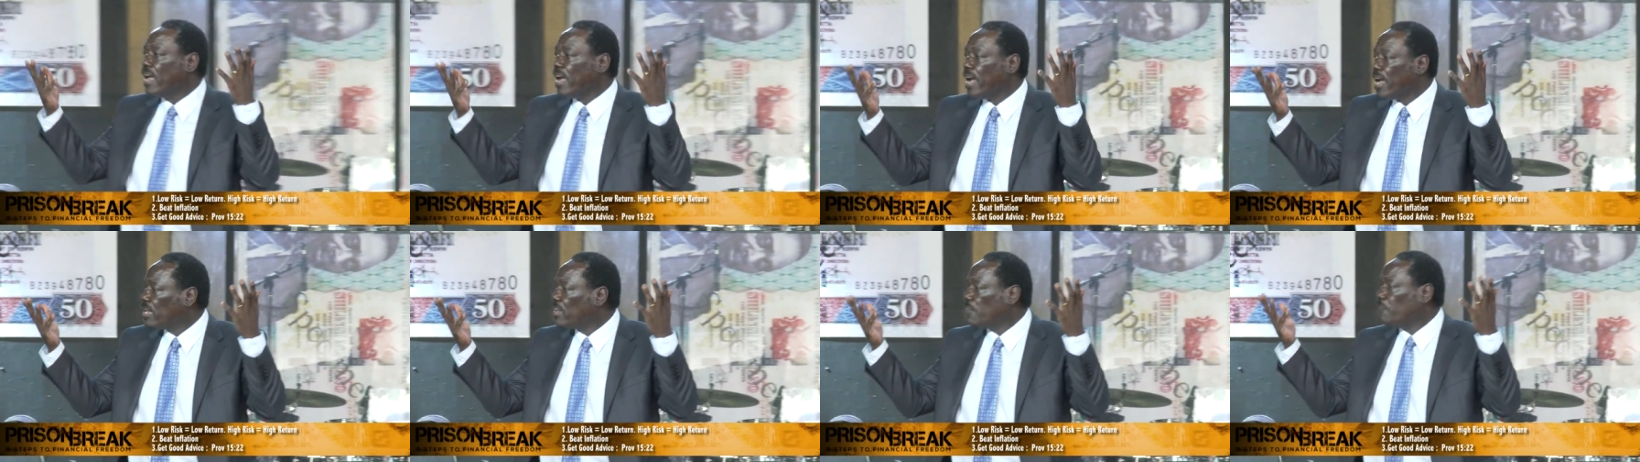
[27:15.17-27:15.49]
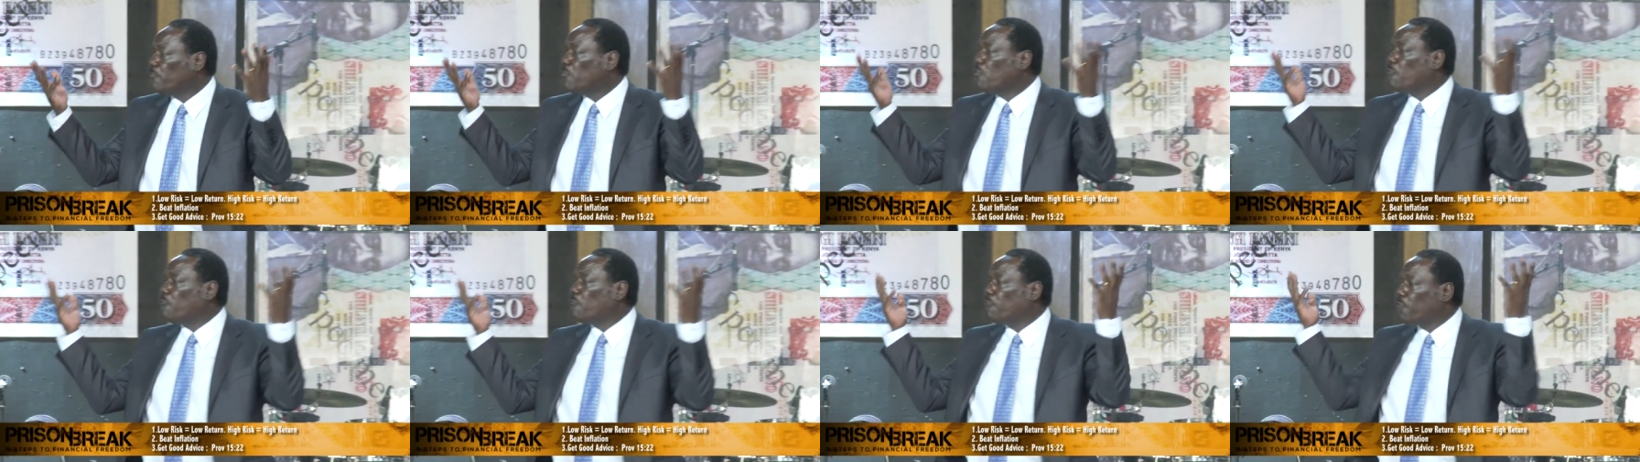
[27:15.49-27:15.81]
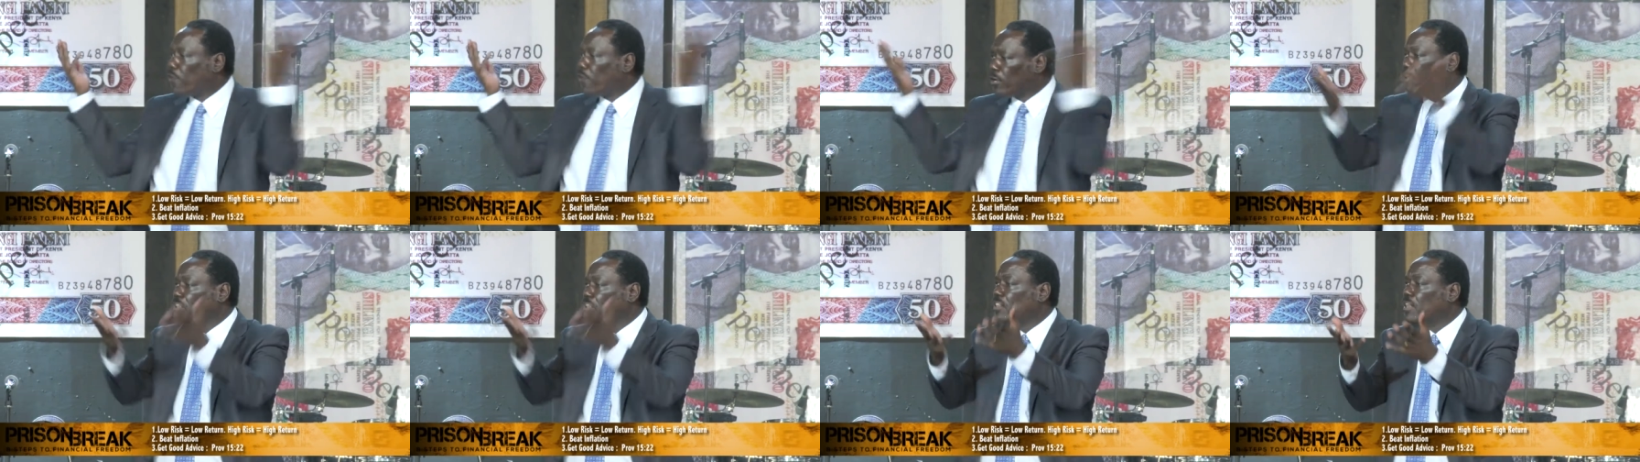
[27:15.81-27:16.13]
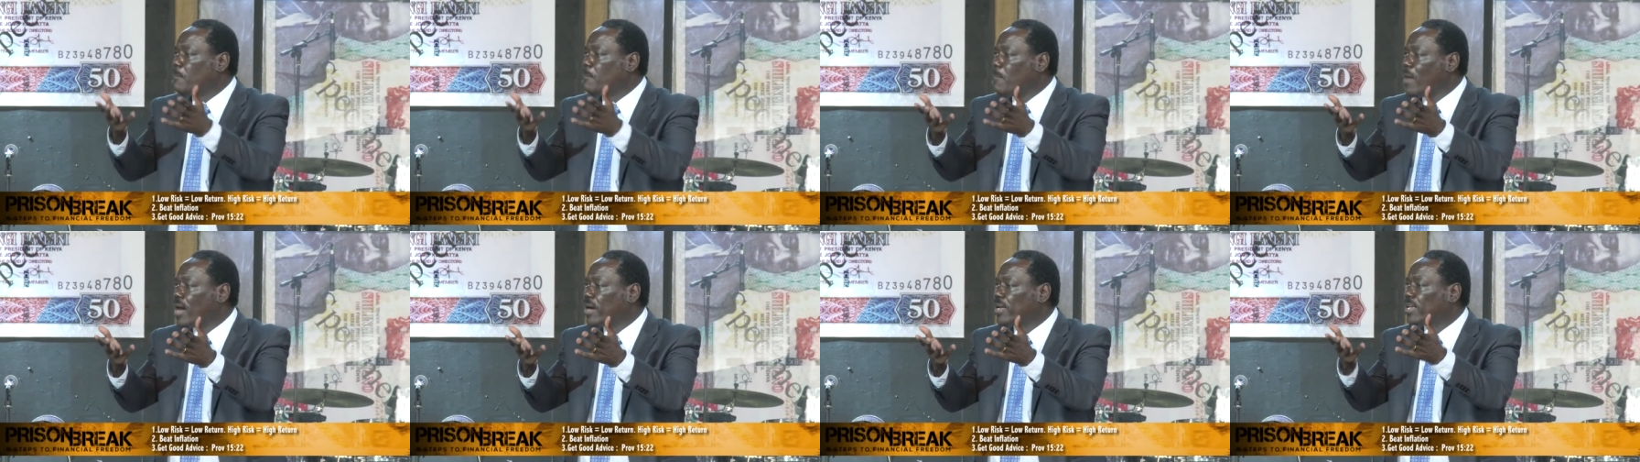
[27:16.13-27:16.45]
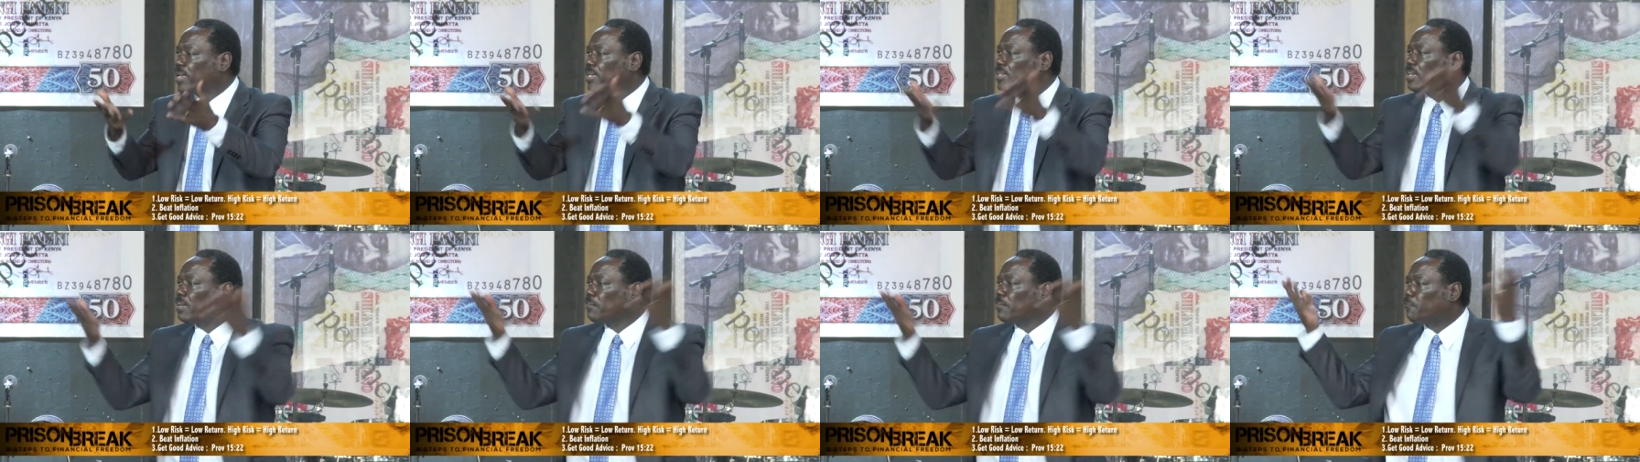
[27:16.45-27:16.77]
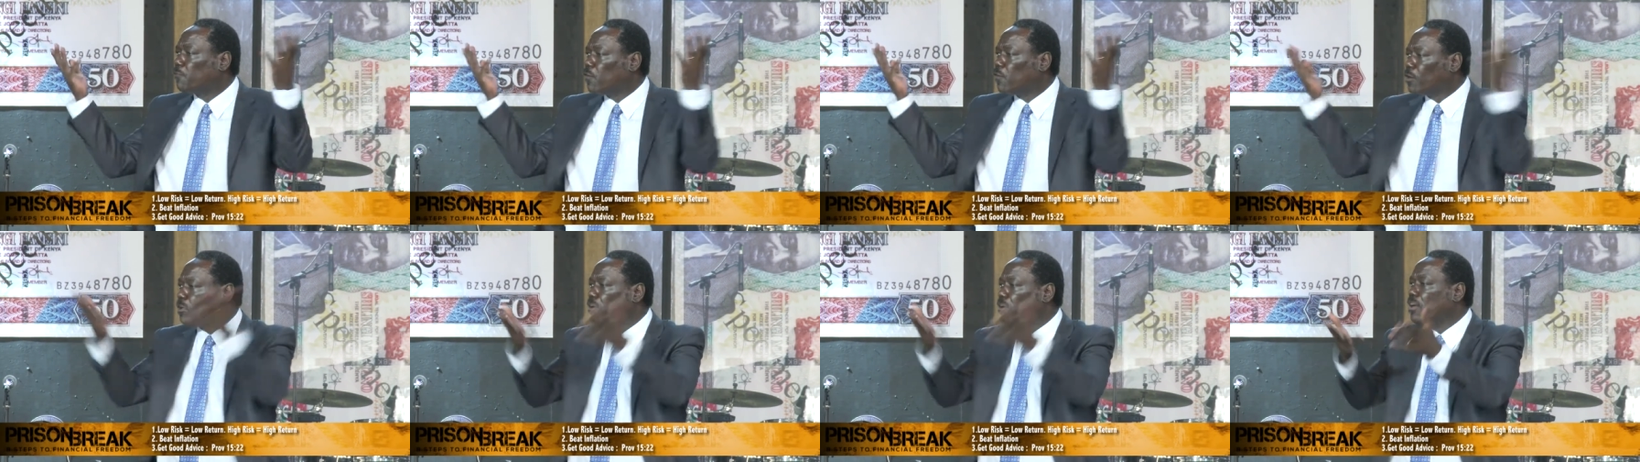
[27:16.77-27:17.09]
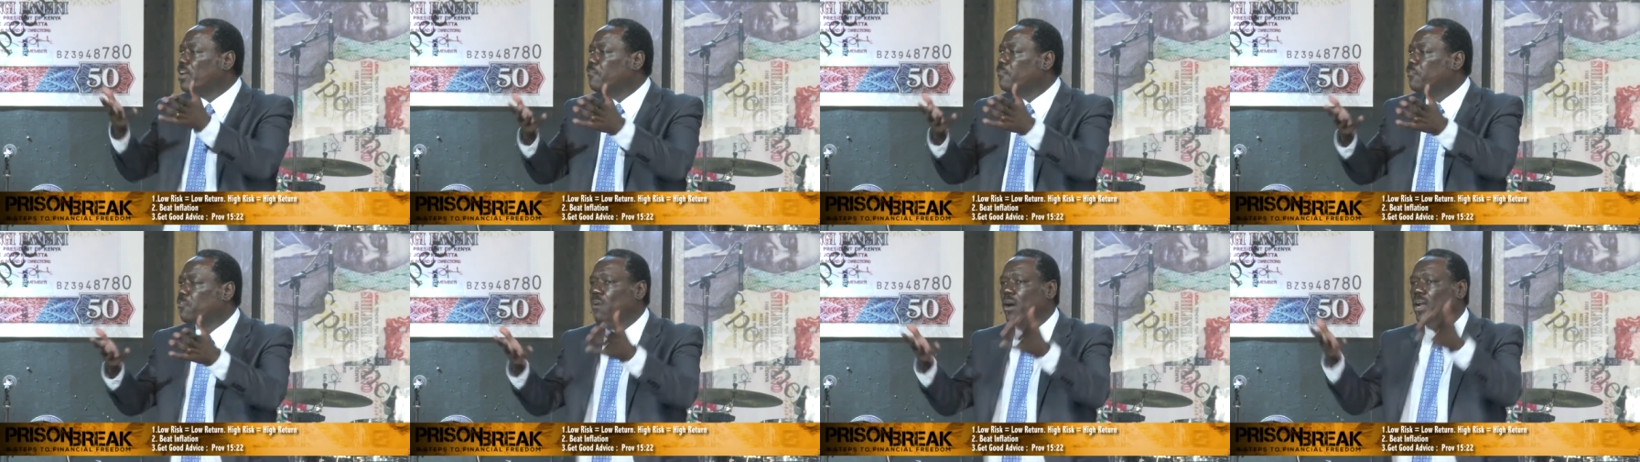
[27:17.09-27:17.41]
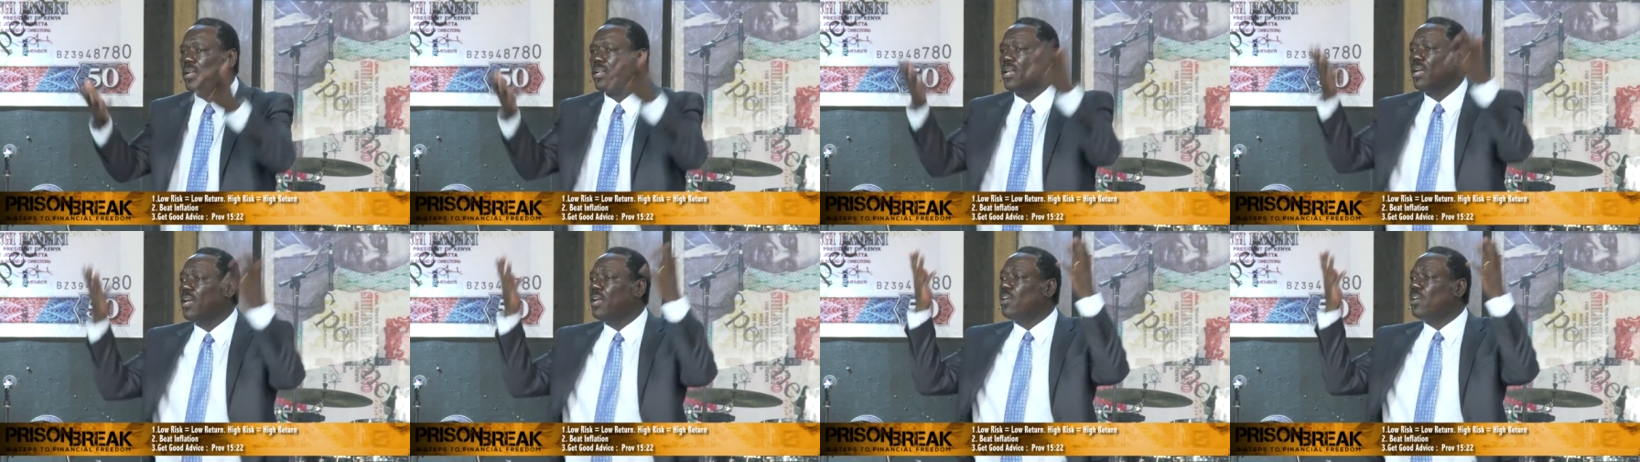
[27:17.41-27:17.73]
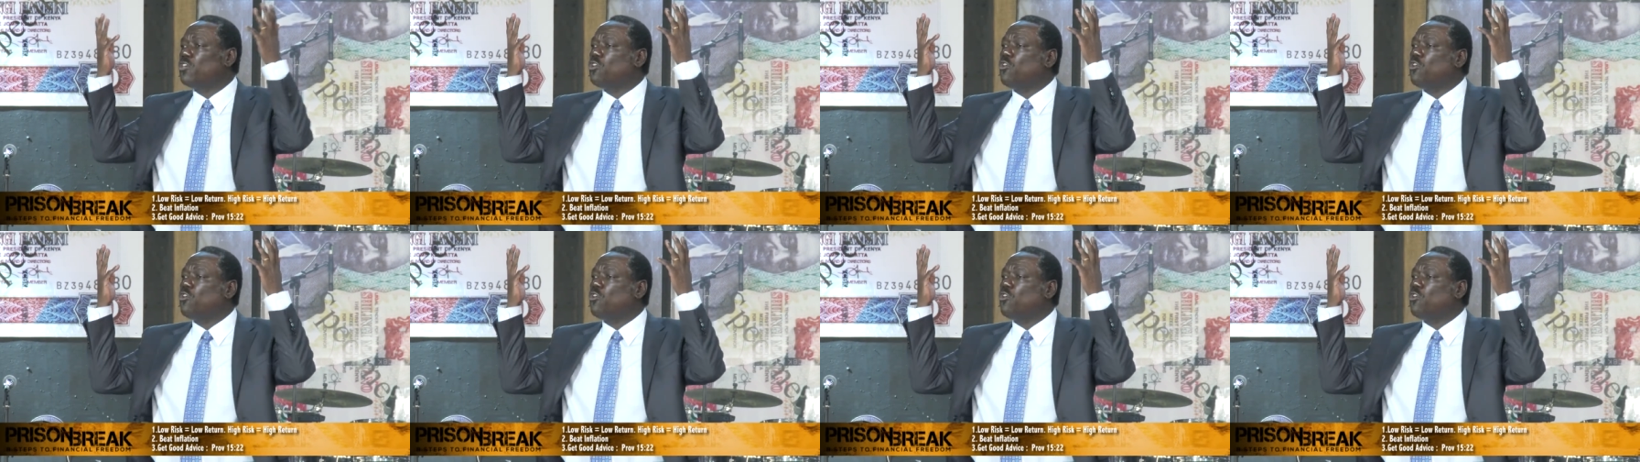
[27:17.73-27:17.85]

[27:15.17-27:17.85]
And if you follow the market and follow everyone,